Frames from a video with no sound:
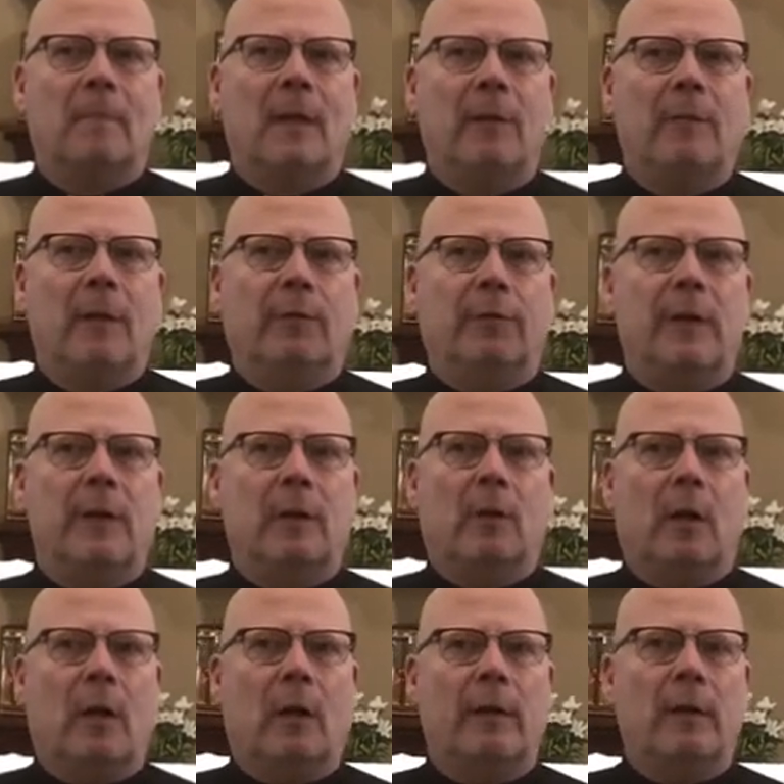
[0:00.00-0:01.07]
feel free to
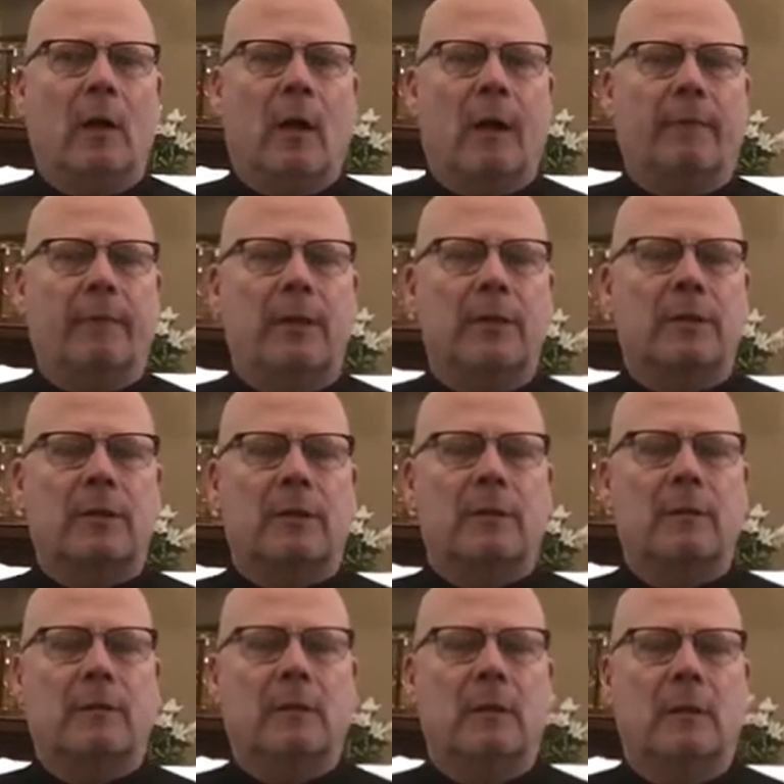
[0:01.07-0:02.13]
call the office
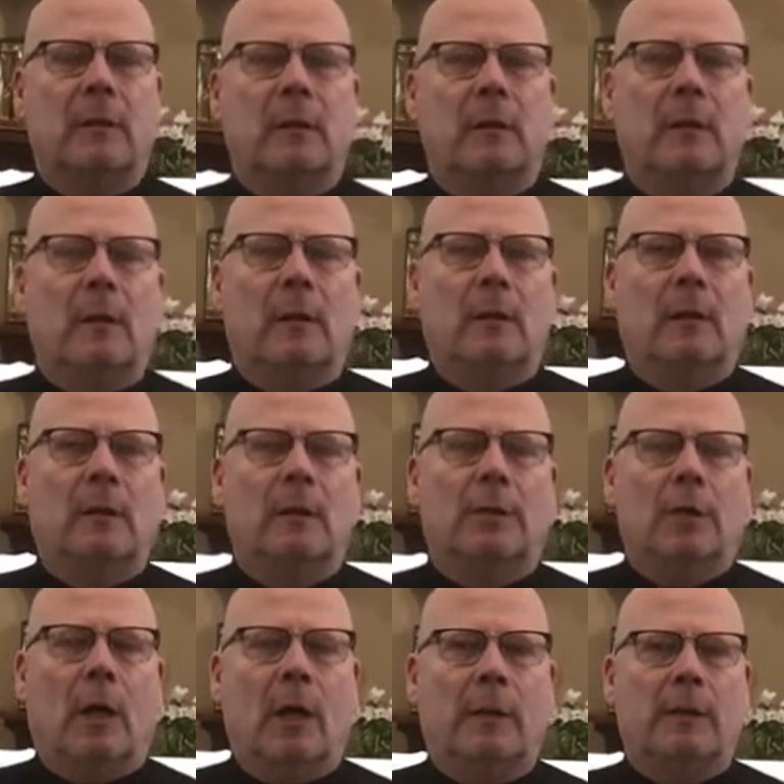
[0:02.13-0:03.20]
or
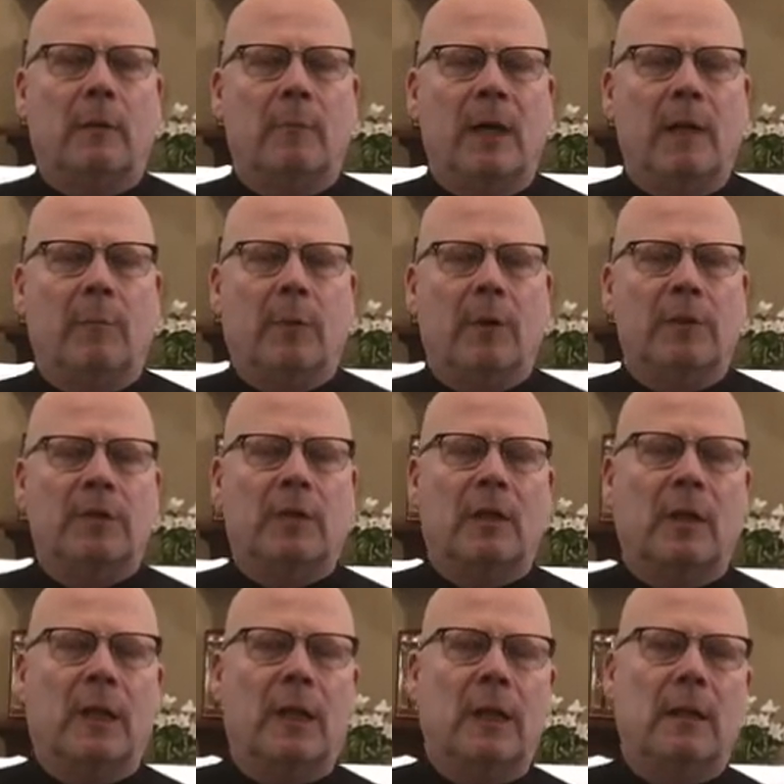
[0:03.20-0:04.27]
talk to me
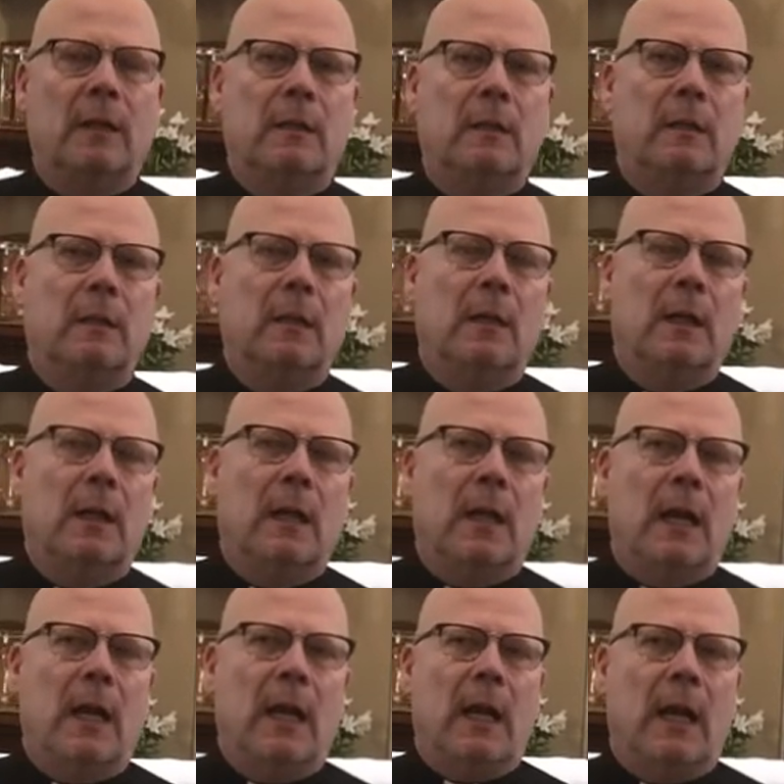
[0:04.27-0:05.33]
personally.
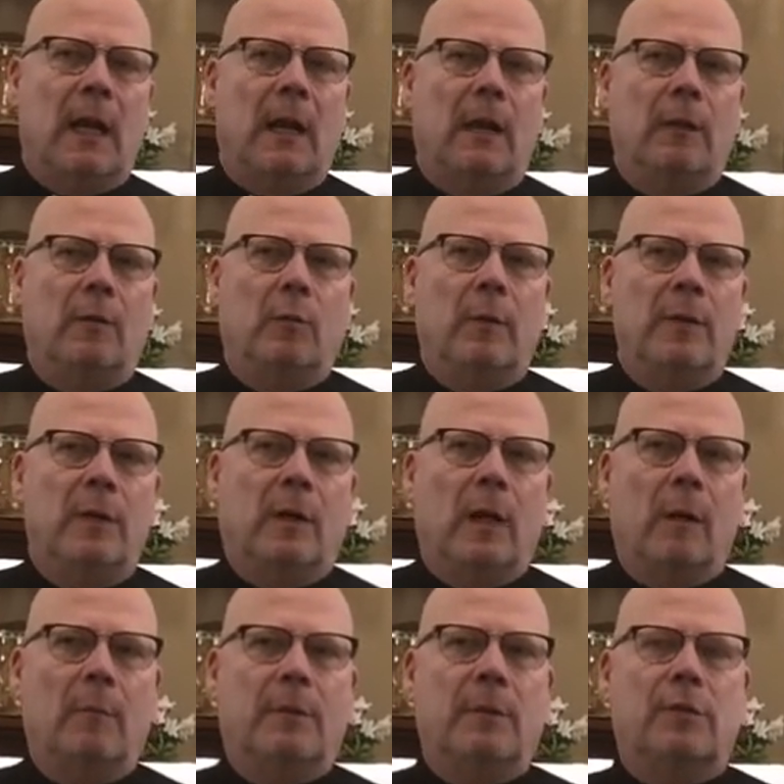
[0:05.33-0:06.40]
And when you
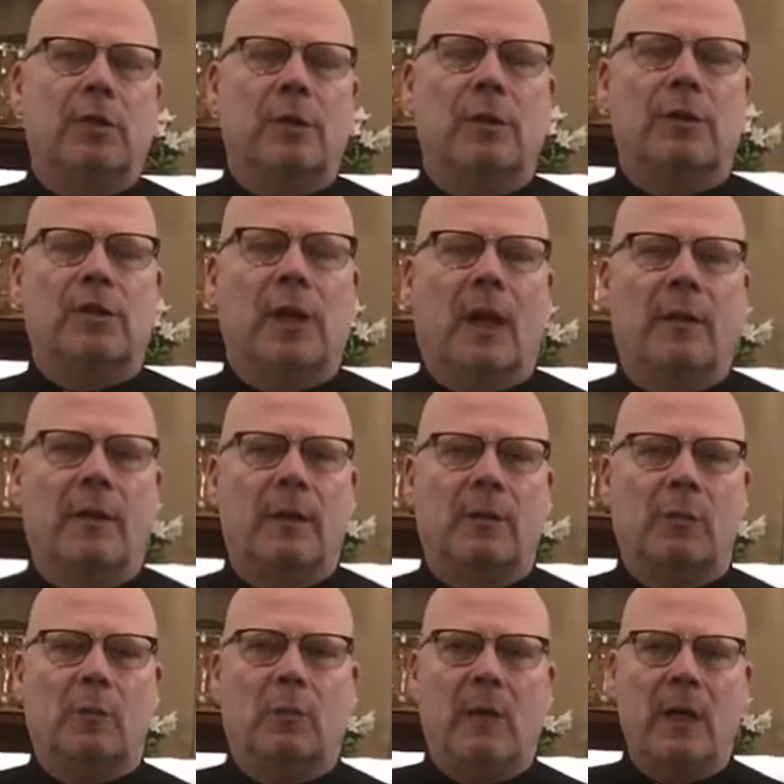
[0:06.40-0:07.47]
come to church on this
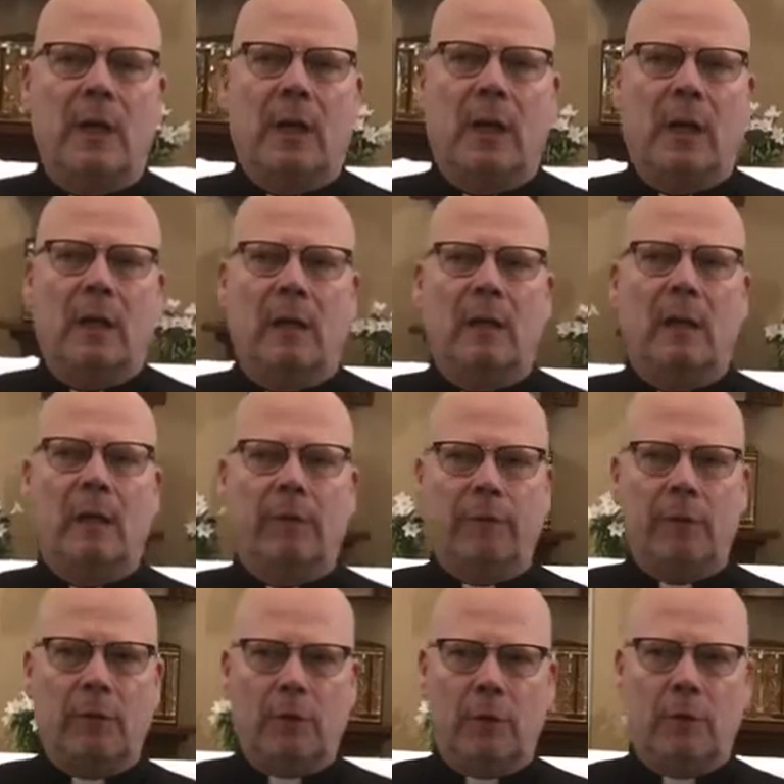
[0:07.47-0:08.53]
weekend, if
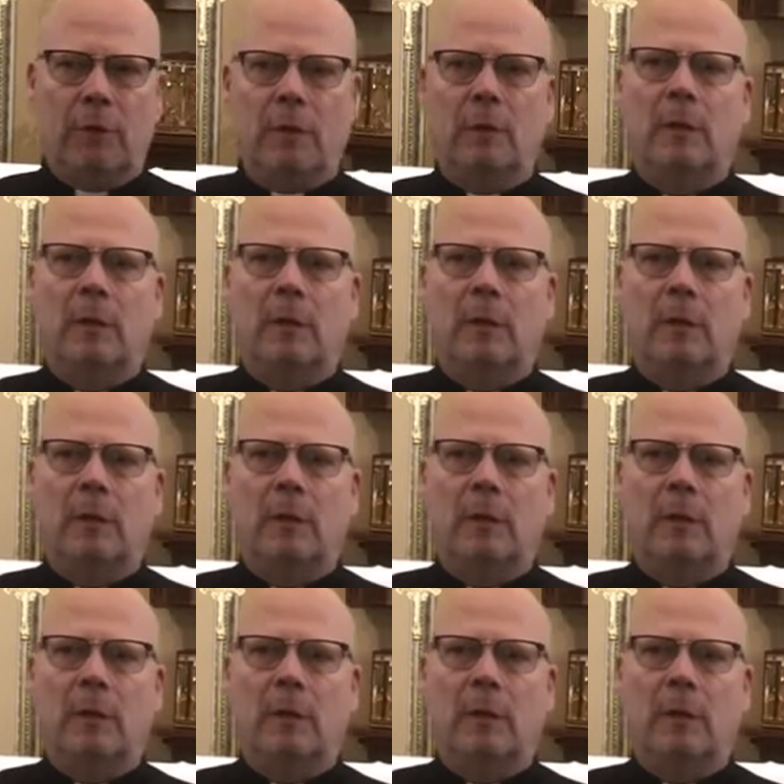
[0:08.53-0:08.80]
you do,